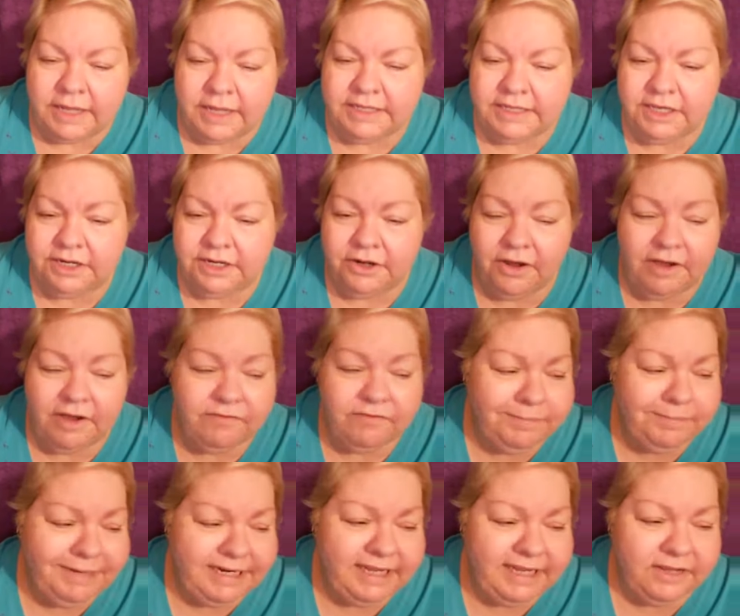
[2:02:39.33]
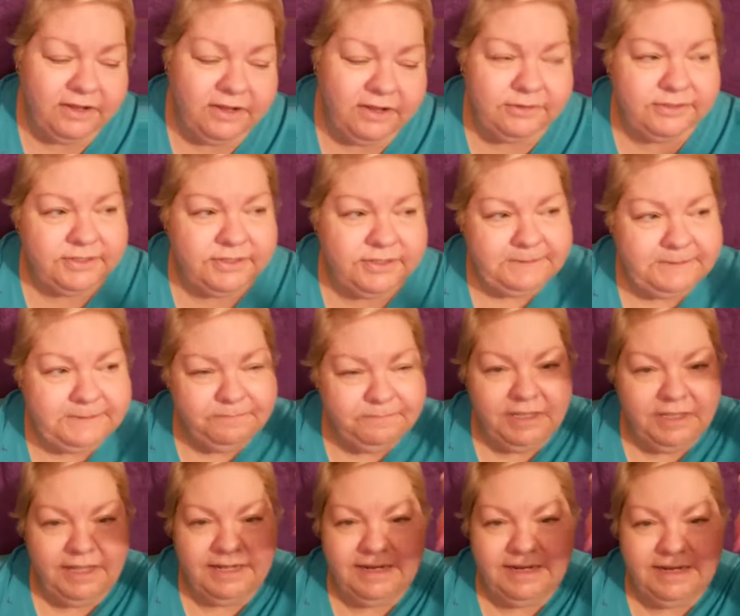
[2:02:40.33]
You know, everybody goes,
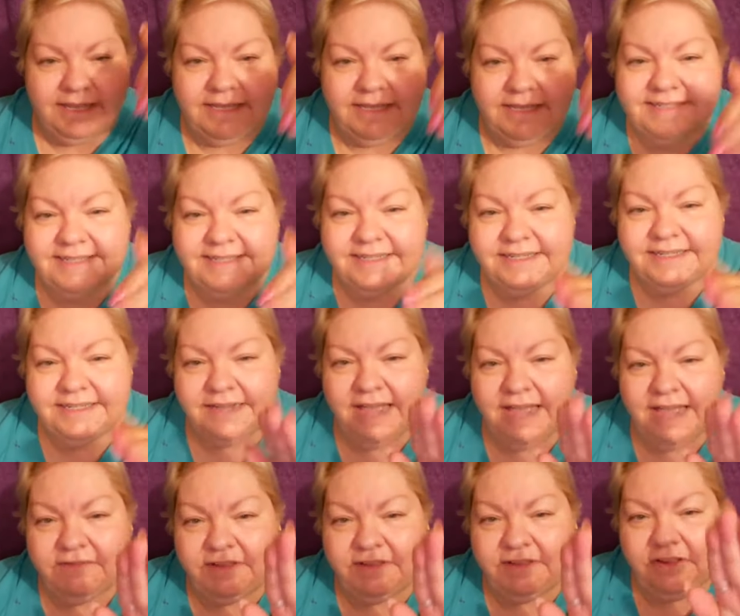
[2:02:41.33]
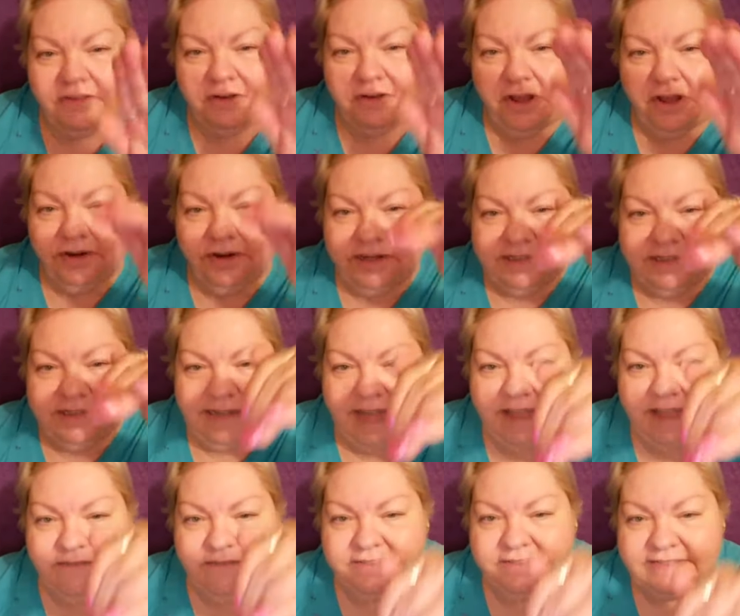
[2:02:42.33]
isn't, haven't you noticed
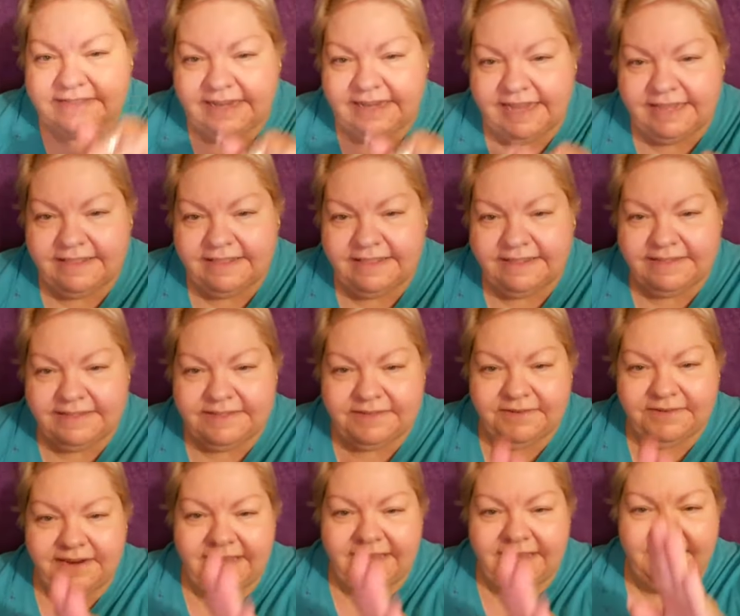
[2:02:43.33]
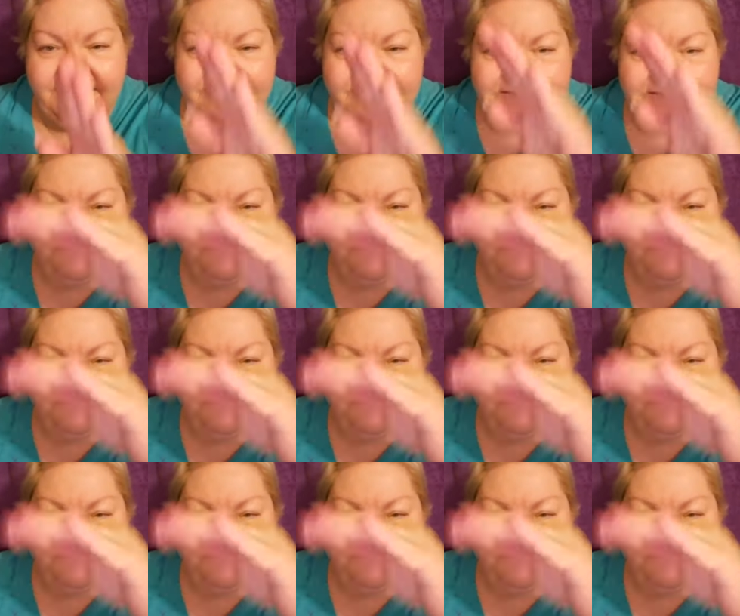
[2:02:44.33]
life is like this, right?